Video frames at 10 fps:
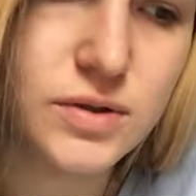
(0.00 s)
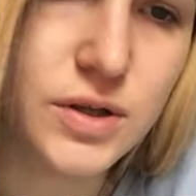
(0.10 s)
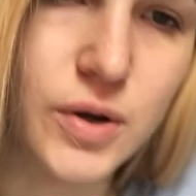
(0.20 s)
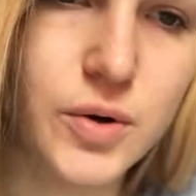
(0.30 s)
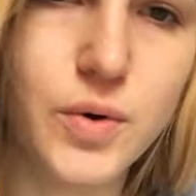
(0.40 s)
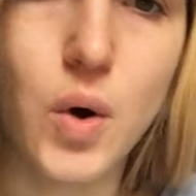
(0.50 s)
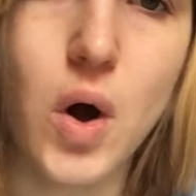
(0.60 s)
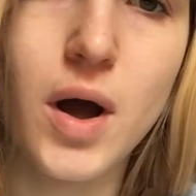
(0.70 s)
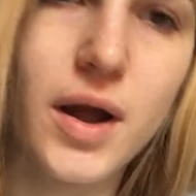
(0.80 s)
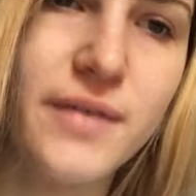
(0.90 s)
so
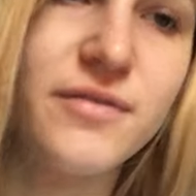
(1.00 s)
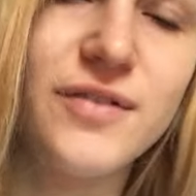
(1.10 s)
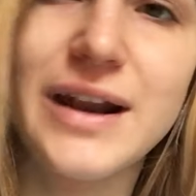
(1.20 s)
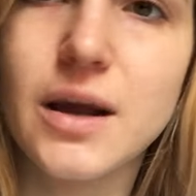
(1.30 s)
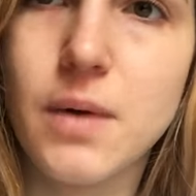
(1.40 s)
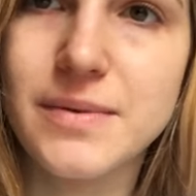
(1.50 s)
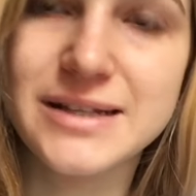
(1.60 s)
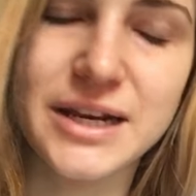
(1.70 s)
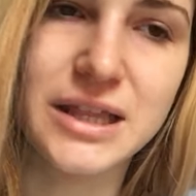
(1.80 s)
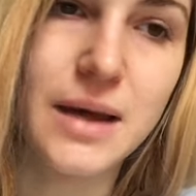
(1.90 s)
I have a feeling I might be
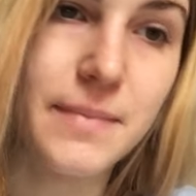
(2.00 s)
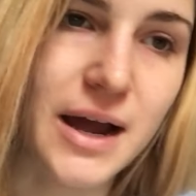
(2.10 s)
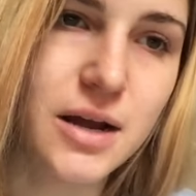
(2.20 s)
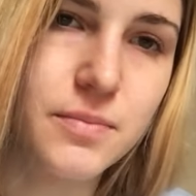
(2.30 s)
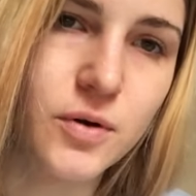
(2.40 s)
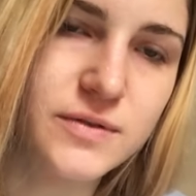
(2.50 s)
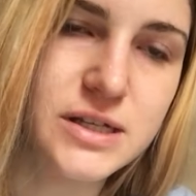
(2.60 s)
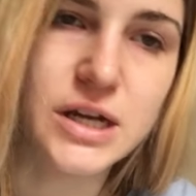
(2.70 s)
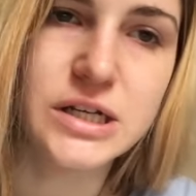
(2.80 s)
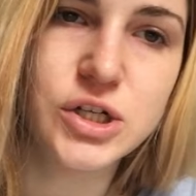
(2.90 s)
sending that back, but
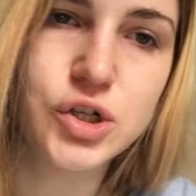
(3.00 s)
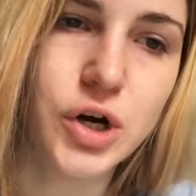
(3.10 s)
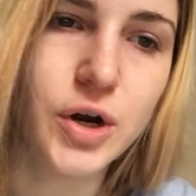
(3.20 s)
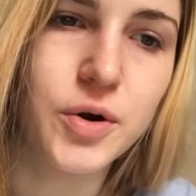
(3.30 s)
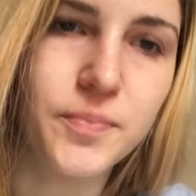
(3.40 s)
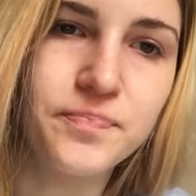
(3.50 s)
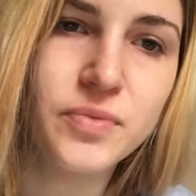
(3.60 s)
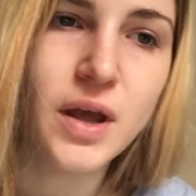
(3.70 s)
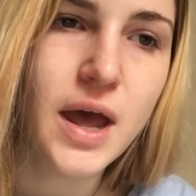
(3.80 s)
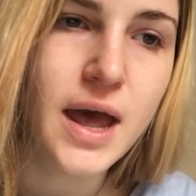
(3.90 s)
obviously I need to try it on
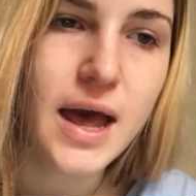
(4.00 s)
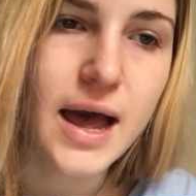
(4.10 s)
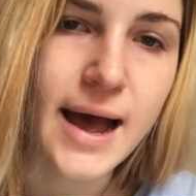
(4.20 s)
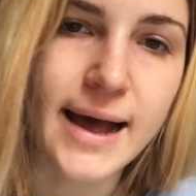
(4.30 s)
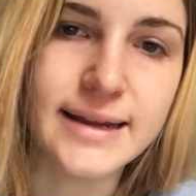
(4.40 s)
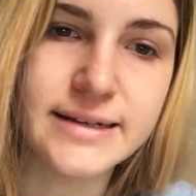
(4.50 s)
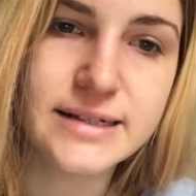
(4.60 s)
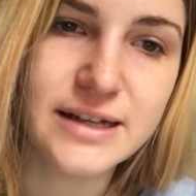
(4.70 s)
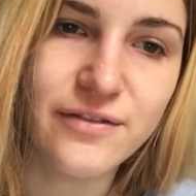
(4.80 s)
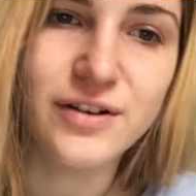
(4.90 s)

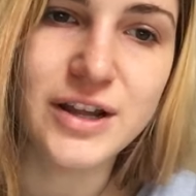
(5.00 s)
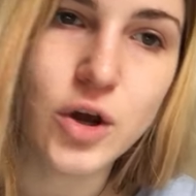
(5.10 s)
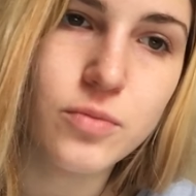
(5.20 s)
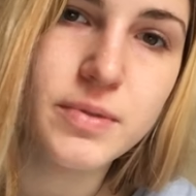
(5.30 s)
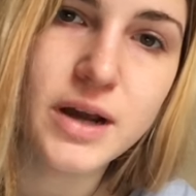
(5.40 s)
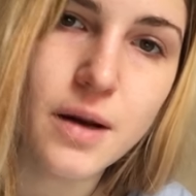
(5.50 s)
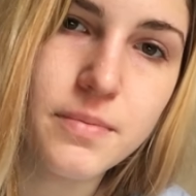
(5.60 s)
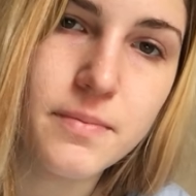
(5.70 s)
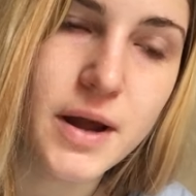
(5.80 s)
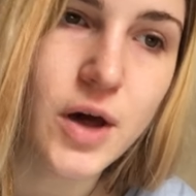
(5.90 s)
and definitely go and pick up
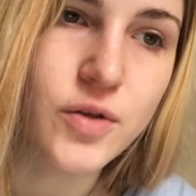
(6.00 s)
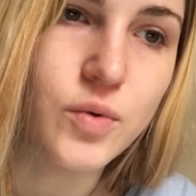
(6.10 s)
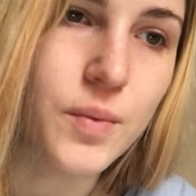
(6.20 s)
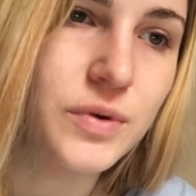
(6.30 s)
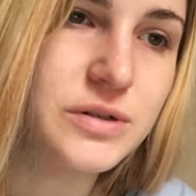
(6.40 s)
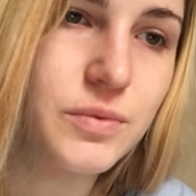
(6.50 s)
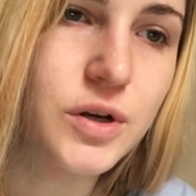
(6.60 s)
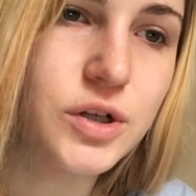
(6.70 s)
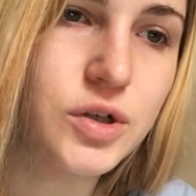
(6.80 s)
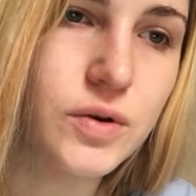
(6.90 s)
my other one, which I'm
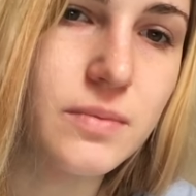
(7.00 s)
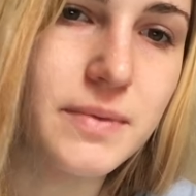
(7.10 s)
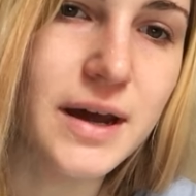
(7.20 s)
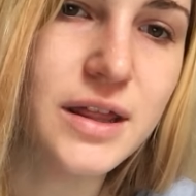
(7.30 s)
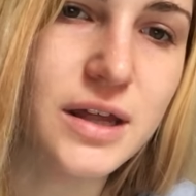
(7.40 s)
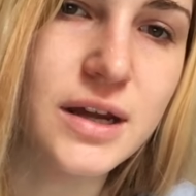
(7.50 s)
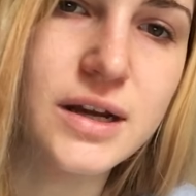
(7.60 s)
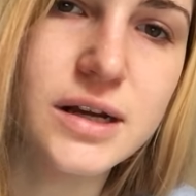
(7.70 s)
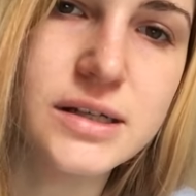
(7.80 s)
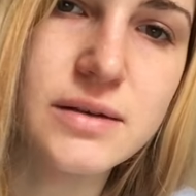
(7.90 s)
going to do in a bit, I
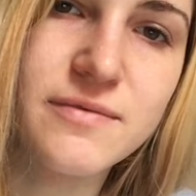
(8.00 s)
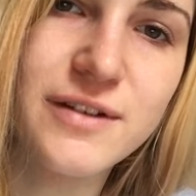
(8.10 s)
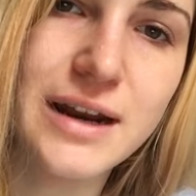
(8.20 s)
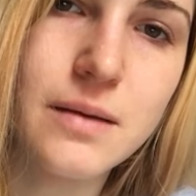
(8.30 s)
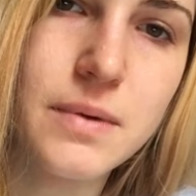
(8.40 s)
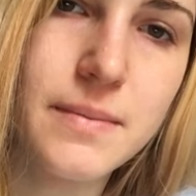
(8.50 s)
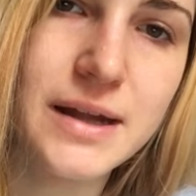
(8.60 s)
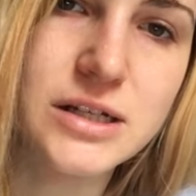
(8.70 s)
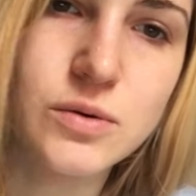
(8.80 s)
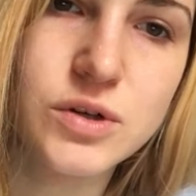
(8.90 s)
think, because I'm feeling a bit
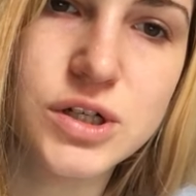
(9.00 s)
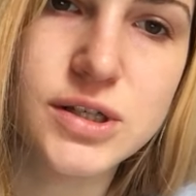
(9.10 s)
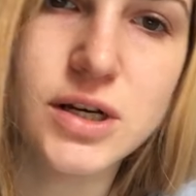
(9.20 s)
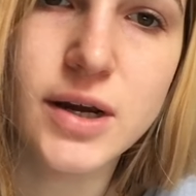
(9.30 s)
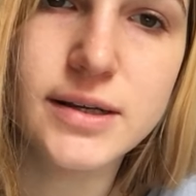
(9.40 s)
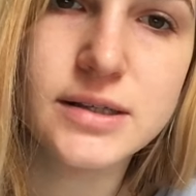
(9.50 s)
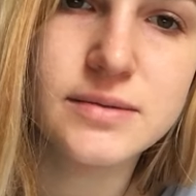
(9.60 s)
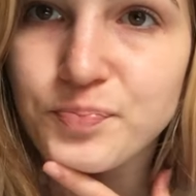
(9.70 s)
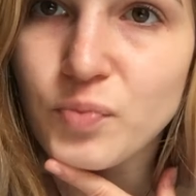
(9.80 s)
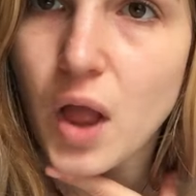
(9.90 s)
better, which is nice,
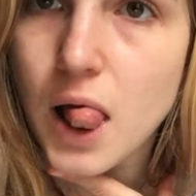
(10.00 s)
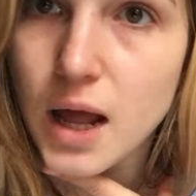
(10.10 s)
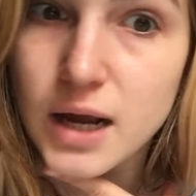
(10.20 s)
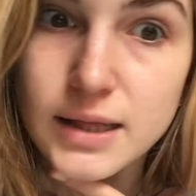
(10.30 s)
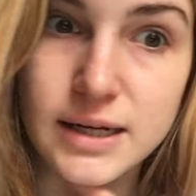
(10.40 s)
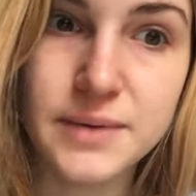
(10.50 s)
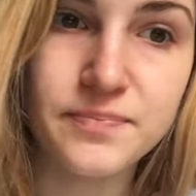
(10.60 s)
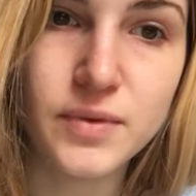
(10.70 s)
luckily.